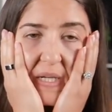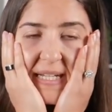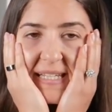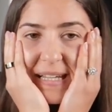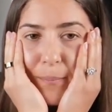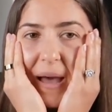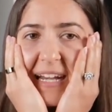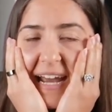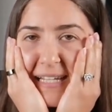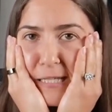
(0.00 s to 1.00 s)
Somebody
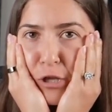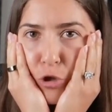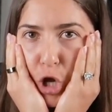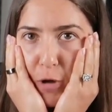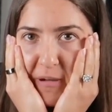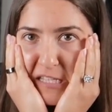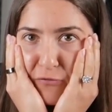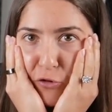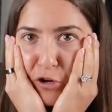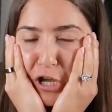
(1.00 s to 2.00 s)
asked me in the comments
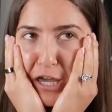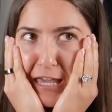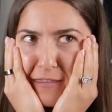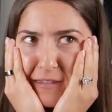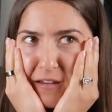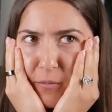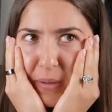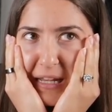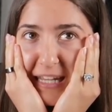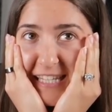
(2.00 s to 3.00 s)
for the
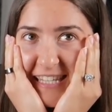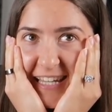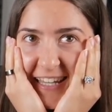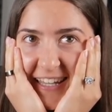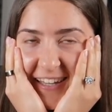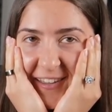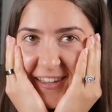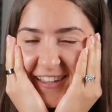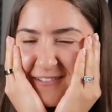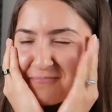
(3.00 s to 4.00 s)
interballistic
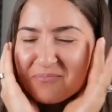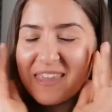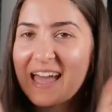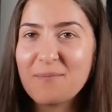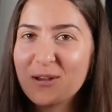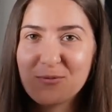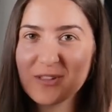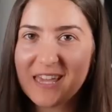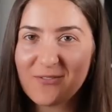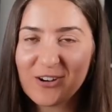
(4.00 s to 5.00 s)
gambit,
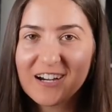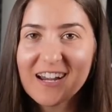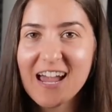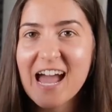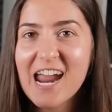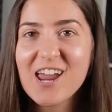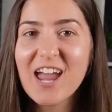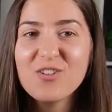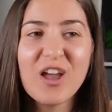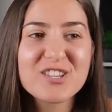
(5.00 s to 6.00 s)
whatever.
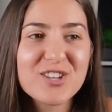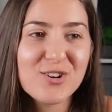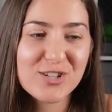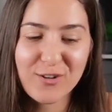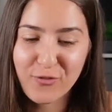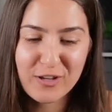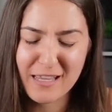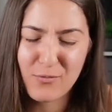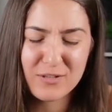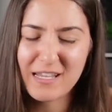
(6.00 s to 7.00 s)
I searched for it.
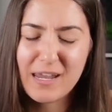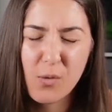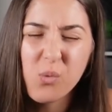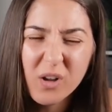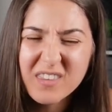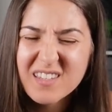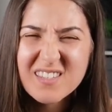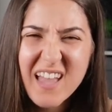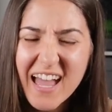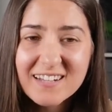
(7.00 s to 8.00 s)
I was like, what is
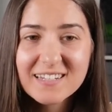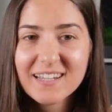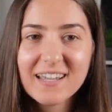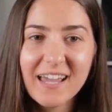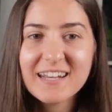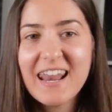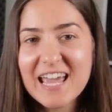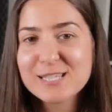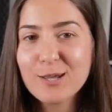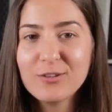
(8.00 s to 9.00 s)
that? And then I
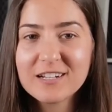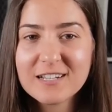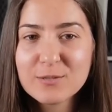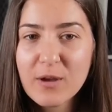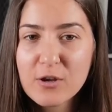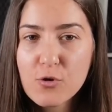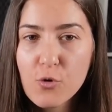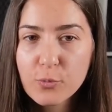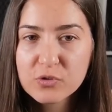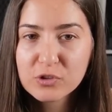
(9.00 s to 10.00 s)
saw that is when
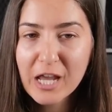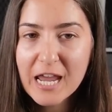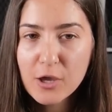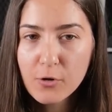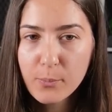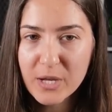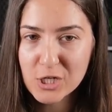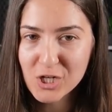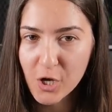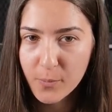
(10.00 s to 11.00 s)
you take your
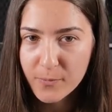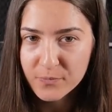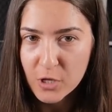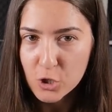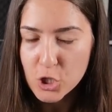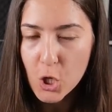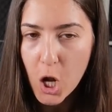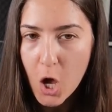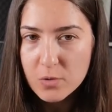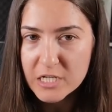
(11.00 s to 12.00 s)
bishop, you
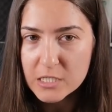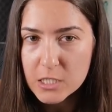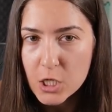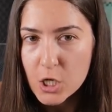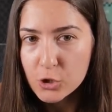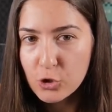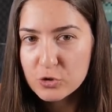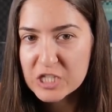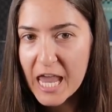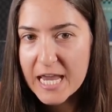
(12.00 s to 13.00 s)
load it, you
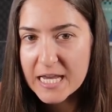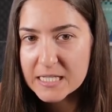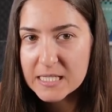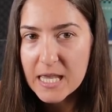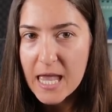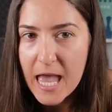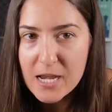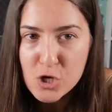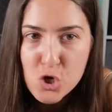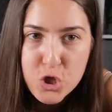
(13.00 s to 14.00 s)
take it, and
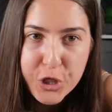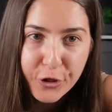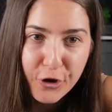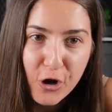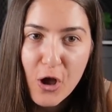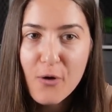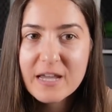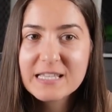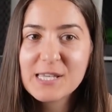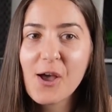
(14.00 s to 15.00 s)
then you throw
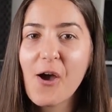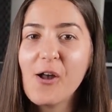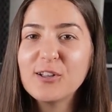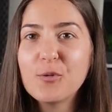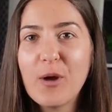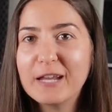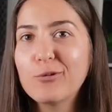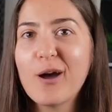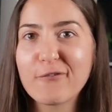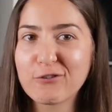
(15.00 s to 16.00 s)
it all the way to
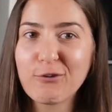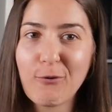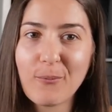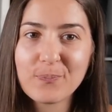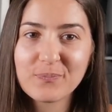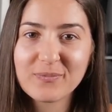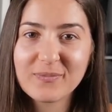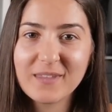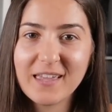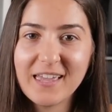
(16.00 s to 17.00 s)
f2.
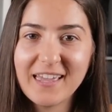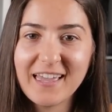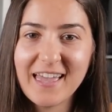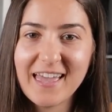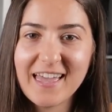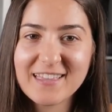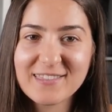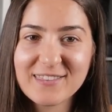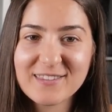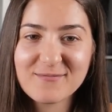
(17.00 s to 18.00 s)

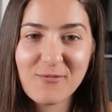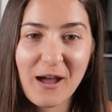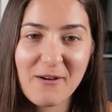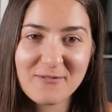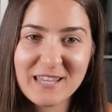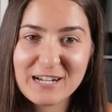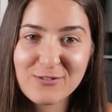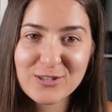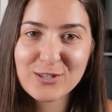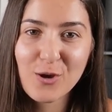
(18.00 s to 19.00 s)
And wow, that
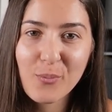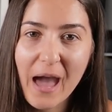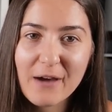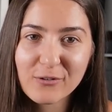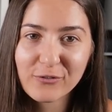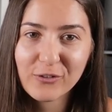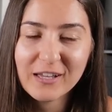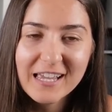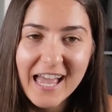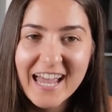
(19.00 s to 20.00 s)
was so powerful.
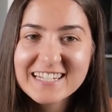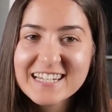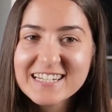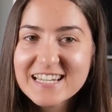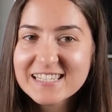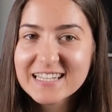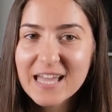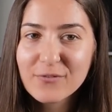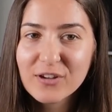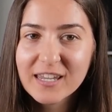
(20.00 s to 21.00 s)
And the idea is that
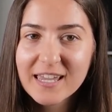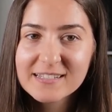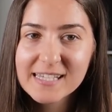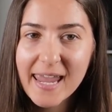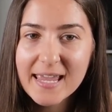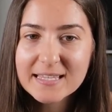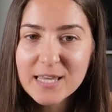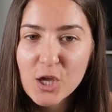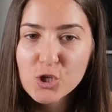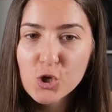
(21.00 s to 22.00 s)
after king takes,
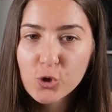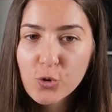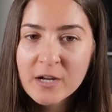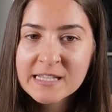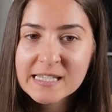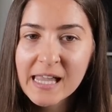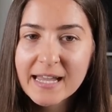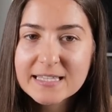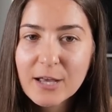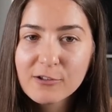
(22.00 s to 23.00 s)
your queen
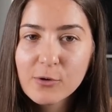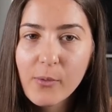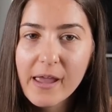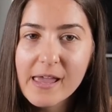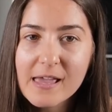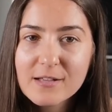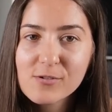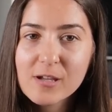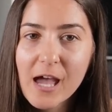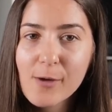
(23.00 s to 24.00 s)
slides all the way
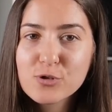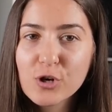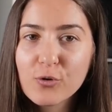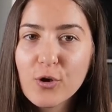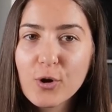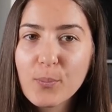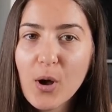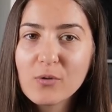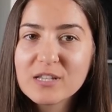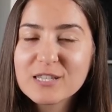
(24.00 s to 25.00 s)
to capture your
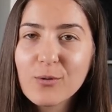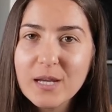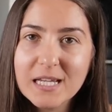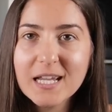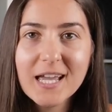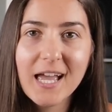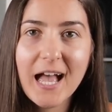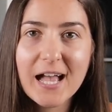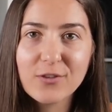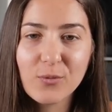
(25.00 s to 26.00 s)
opponent's queen,
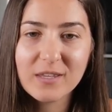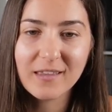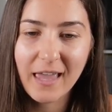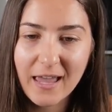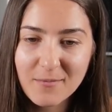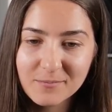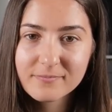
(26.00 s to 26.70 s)
and you win the game.